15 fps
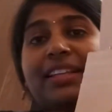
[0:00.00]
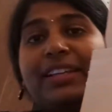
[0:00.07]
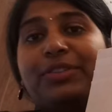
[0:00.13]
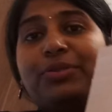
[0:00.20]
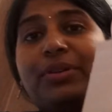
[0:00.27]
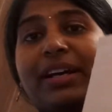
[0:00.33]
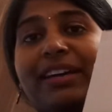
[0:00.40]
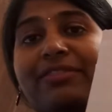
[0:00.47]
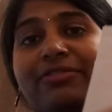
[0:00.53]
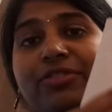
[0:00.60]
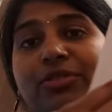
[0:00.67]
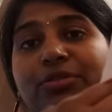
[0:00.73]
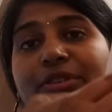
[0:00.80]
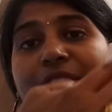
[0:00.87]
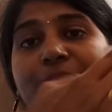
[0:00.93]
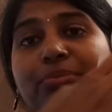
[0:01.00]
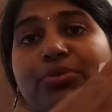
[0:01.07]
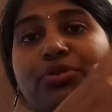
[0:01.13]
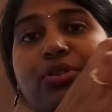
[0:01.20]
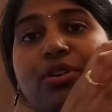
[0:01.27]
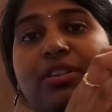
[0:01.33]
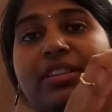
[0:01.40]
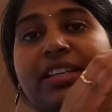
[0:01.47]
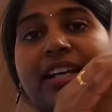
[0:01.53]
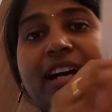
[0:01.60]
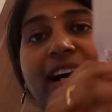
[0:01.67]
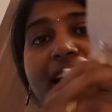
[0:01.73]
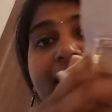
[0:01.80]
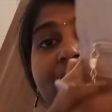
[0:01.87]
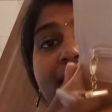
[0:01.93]
then you can put all the
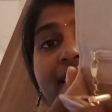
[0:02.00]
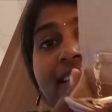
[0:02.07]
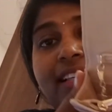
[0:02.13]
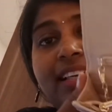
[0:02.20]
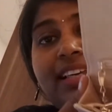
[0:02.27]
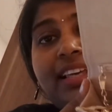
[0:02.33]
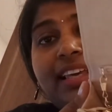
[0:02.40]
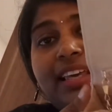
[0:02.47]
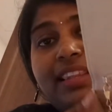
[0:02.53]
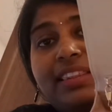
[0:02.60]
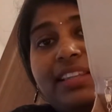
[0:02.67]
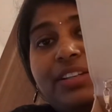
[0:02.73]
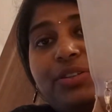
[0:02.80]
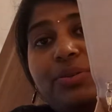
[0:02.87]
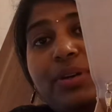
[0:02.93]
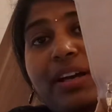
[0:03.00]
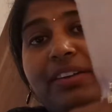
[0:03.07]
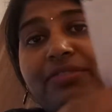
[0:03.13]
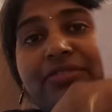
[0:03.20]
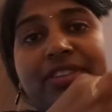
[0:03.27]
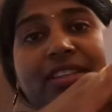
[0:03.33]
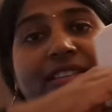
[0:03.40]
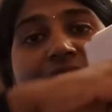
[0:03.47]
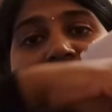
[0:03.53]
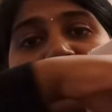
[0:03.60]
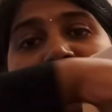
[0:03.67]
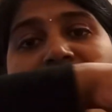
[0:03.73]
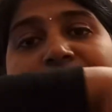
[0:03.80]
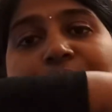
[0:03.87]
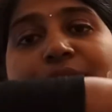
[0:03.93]
cards, and then you have this,
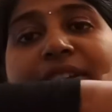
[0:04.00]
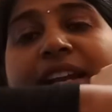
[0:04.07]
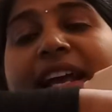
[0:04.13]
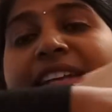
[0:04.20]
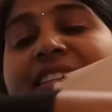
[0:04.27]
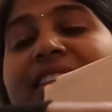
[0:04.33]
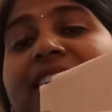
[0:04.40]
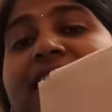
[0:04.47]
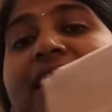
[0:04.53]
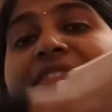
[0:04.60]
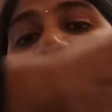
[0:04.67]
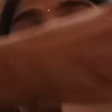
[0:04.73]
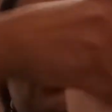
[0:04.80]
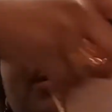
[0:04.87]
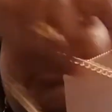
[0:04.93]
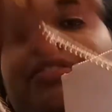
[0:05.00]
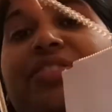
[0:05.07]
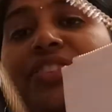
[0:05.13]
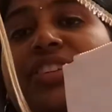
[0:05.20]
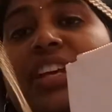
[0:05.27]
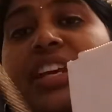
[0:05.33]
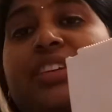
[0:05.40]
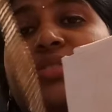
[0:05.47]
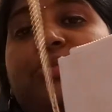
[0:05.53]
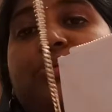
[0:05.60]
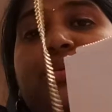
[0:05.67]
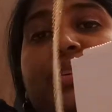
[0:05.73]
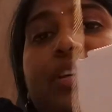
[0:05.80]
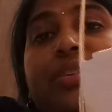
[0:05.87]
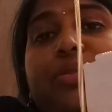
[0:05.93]
and you can actually have a chain, so
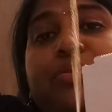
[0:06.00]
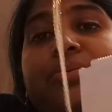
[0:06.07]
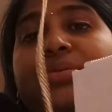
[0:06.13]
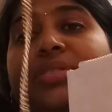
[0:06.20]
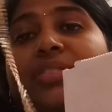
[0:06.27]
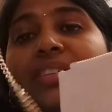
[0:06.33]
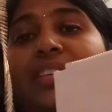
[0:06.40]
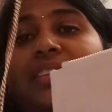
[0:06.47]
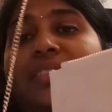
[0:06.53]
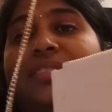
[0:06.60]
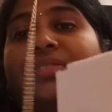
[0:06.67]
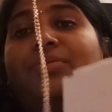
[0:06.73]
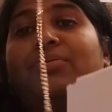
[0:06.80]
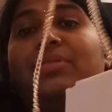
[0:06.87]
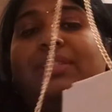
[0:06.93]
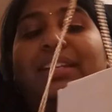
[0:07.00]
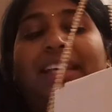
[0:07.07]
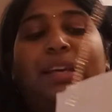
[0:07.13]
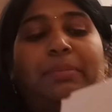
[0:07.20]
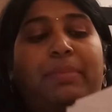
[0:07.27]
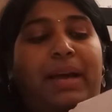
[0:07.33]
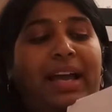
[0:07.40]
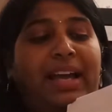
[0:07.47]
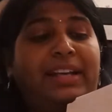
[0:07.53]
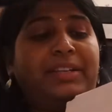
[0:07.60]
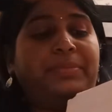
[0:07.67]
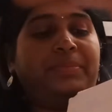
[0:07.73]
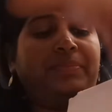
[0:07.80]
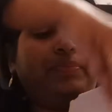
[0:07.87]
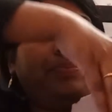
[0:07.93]
you can use it as, you know, sling bag,
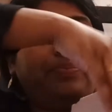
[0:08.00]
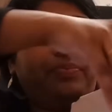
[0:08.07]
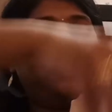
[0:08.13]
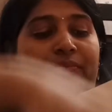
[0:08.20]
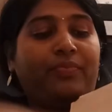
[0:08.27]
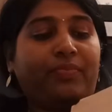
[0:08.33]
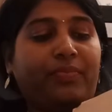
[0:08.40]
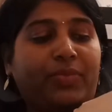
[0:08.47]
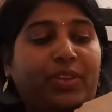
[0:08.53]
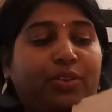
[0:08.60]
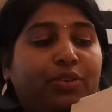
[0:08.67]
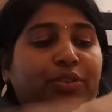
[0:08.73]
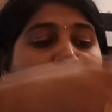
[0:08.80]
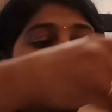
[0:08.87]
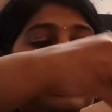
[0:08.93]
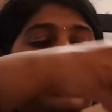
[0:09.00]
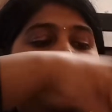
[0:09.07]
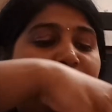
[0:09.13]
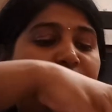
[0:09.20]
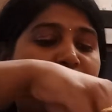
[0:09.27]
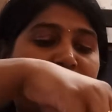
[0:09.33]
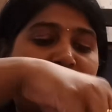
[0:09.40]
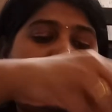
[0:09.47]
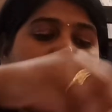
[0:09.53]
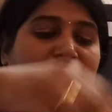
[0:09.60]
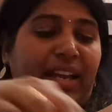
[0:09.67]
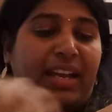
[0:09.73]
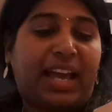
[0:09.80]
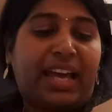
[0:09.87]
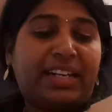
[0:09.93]
or you can, you know,
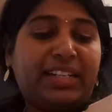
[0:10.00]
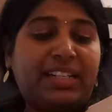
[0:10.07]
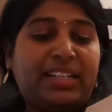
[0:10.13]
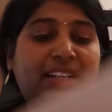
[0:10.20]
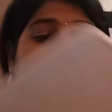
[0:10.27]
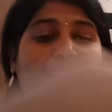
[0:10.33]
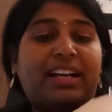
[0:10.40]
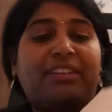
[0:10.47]
carry it like